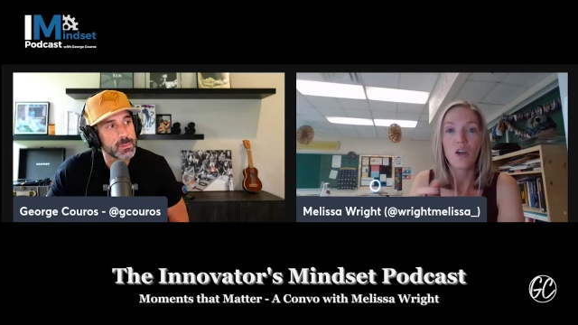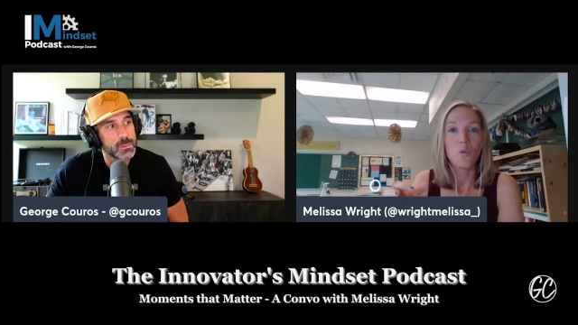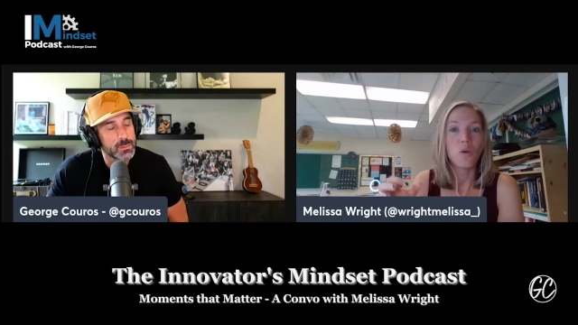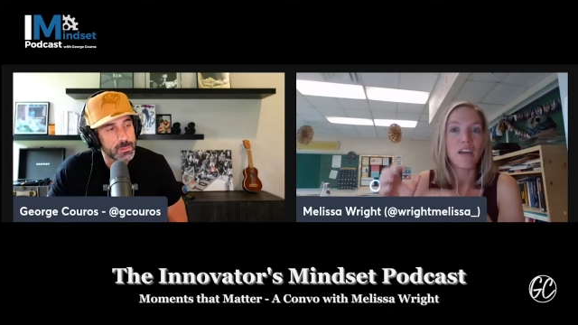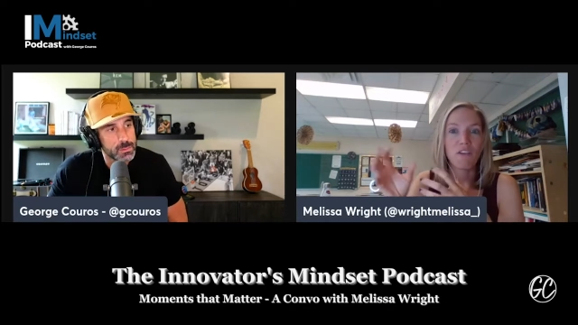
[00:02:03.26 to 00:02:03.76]
Speaker 1: we
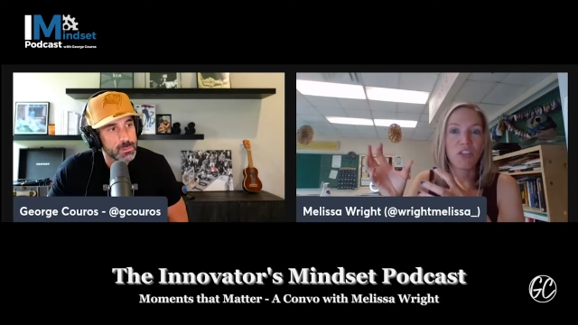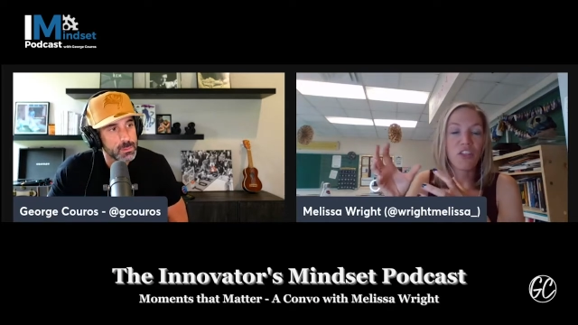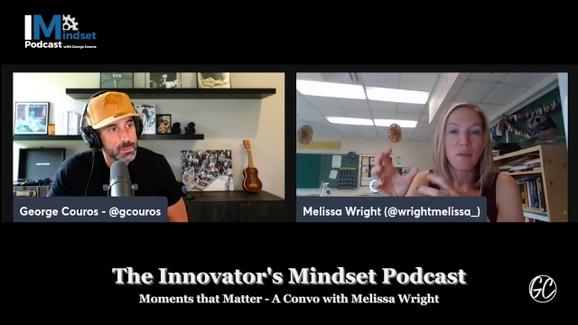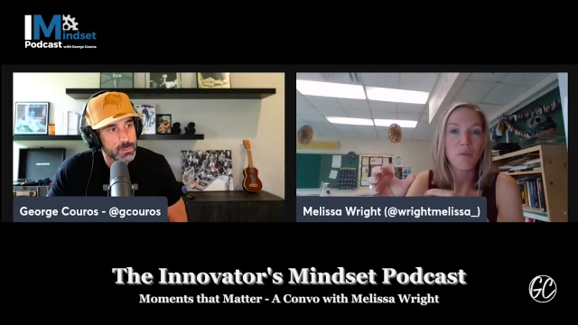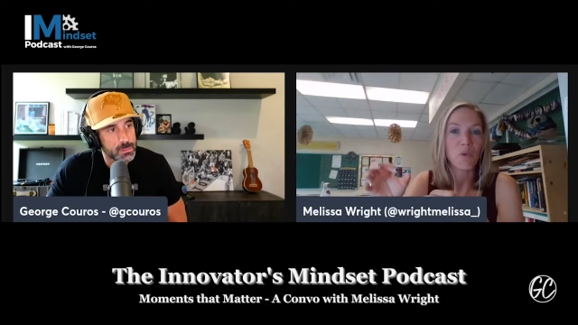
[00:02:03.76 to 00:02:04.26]
have a theme
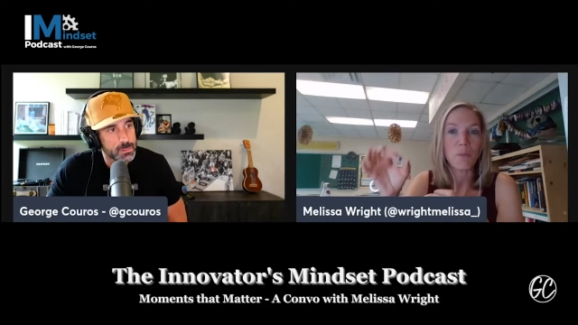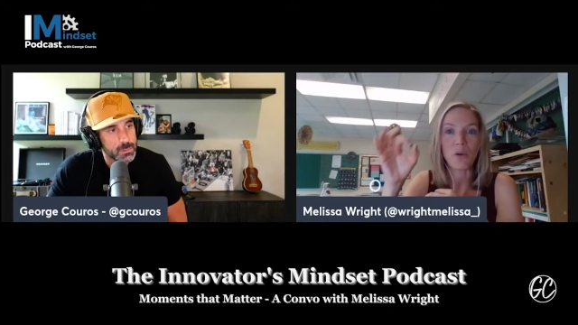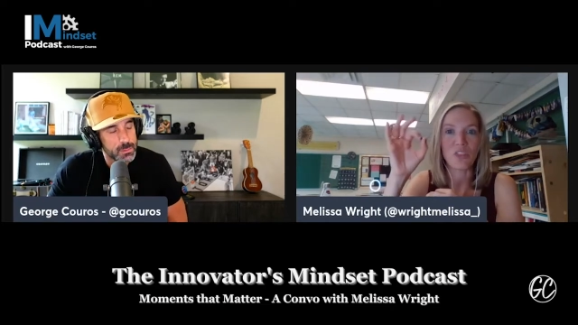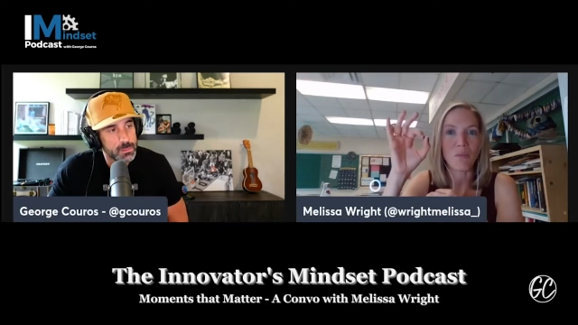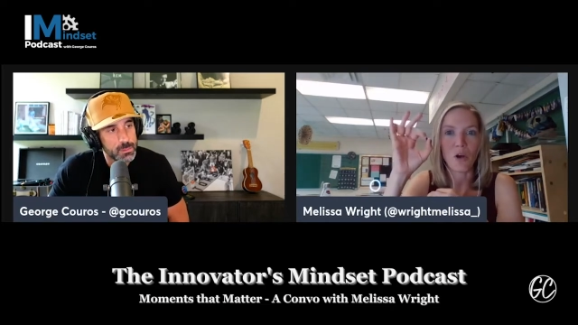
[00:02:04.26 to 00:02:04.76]
and we put
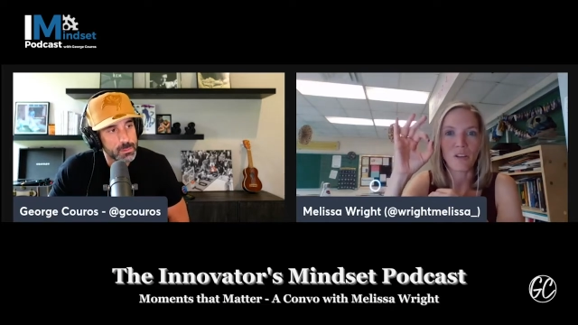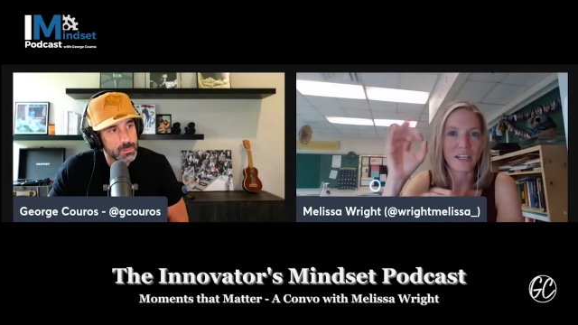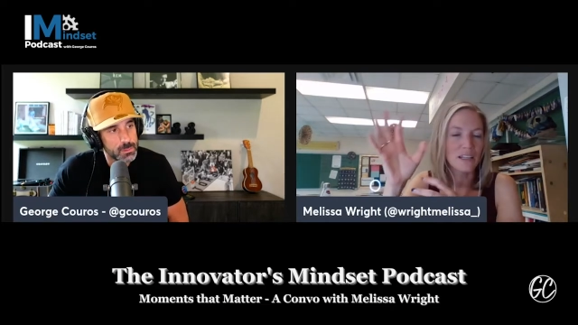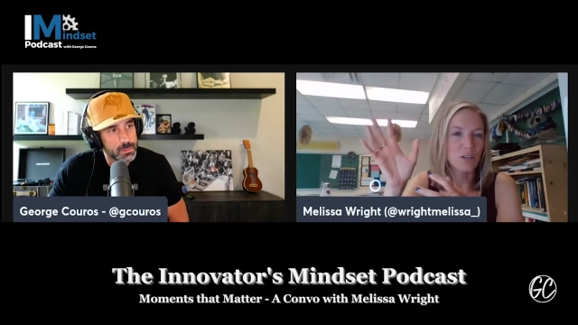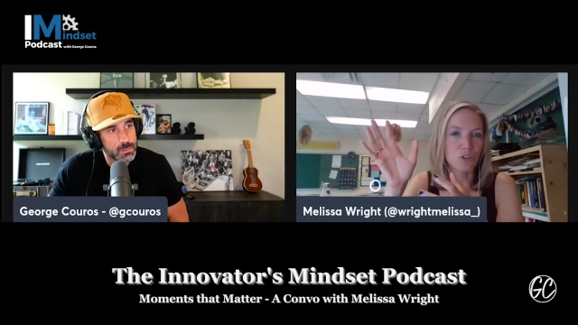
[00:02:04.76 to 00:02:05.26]
them on like a
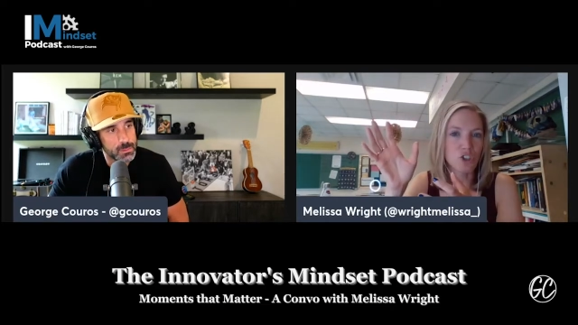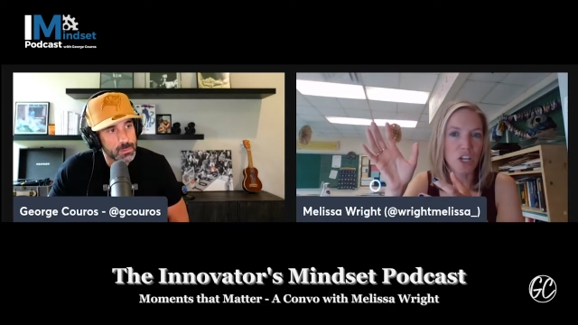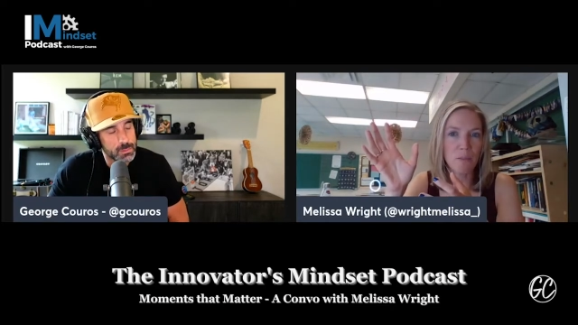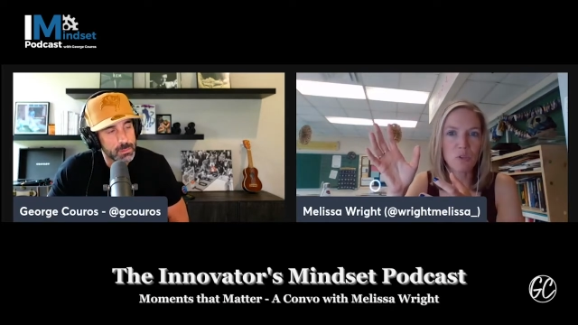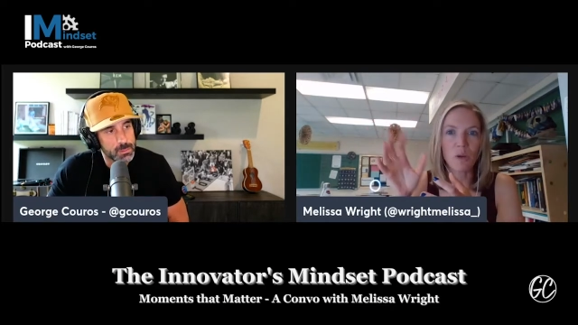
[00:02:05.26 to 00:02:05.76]
little shape.
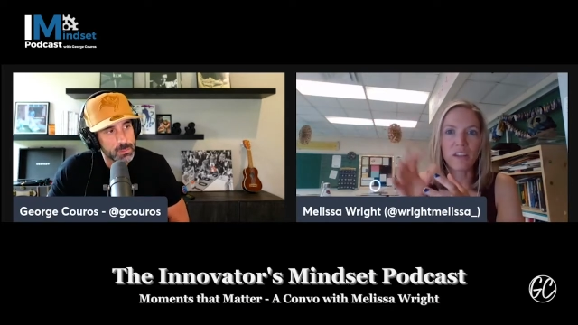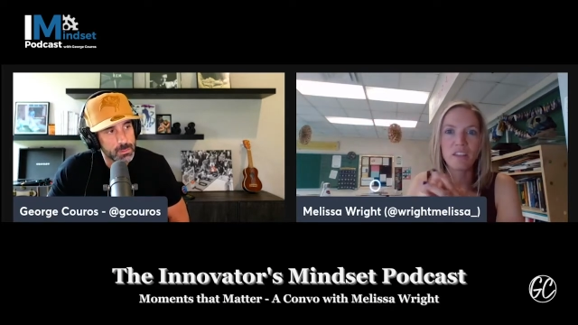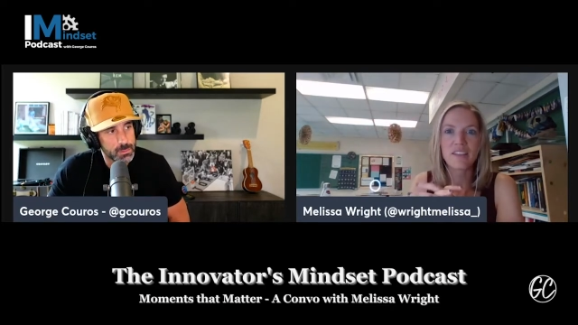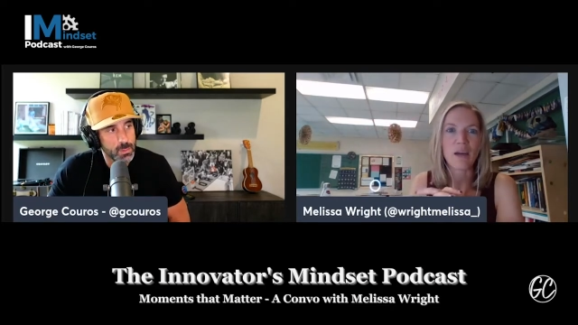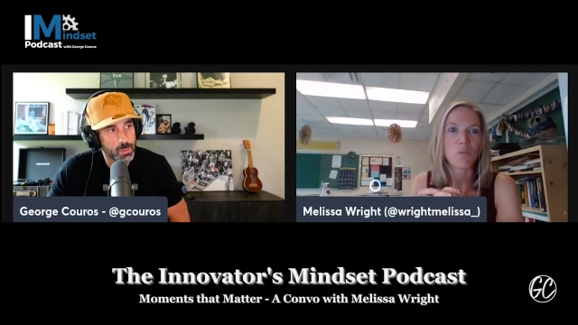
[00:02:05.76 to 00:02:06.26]
So I think
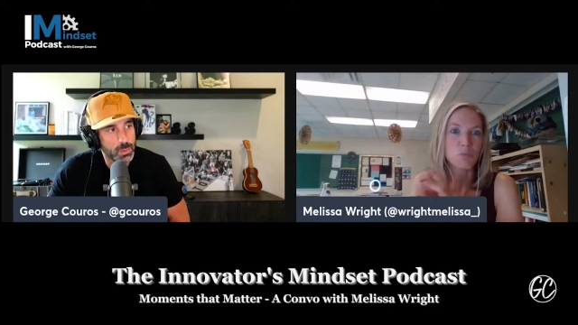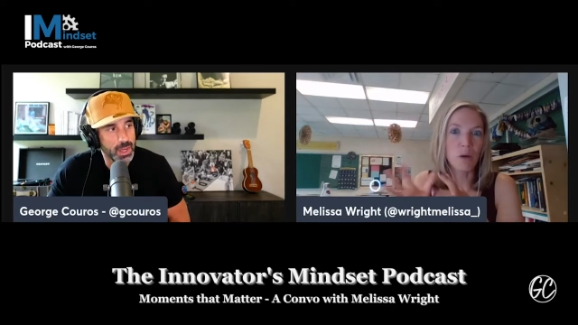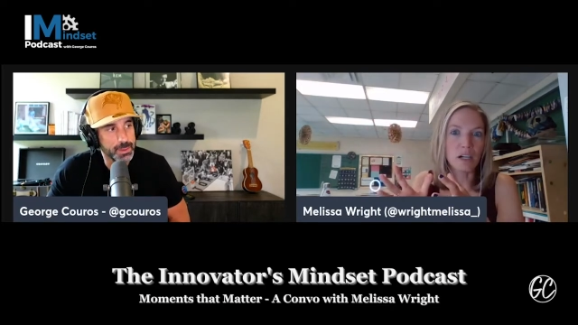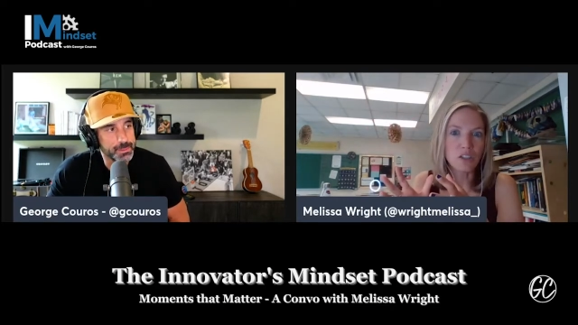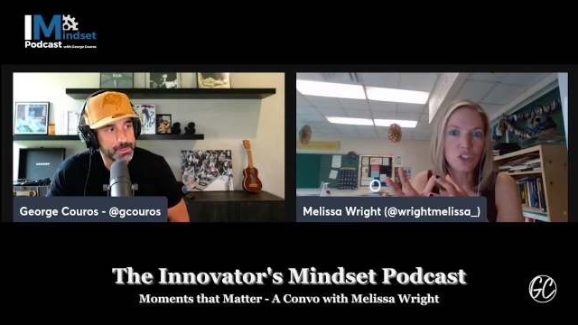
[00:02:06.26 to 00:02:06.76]
that was
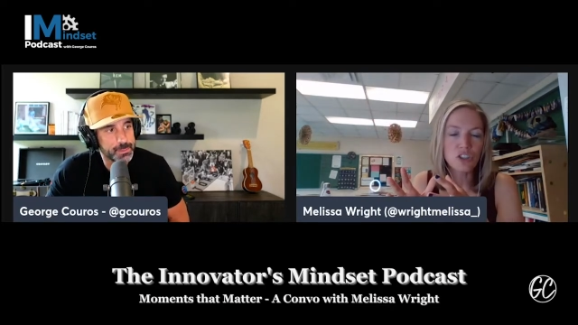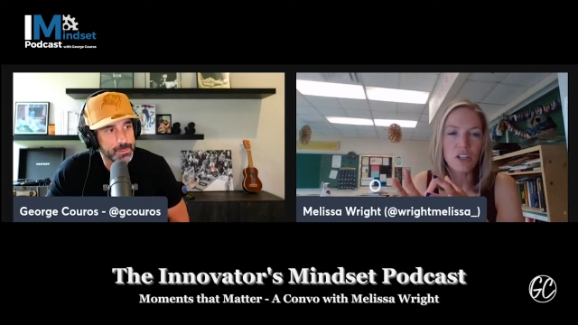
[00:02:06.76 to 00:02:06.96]
March.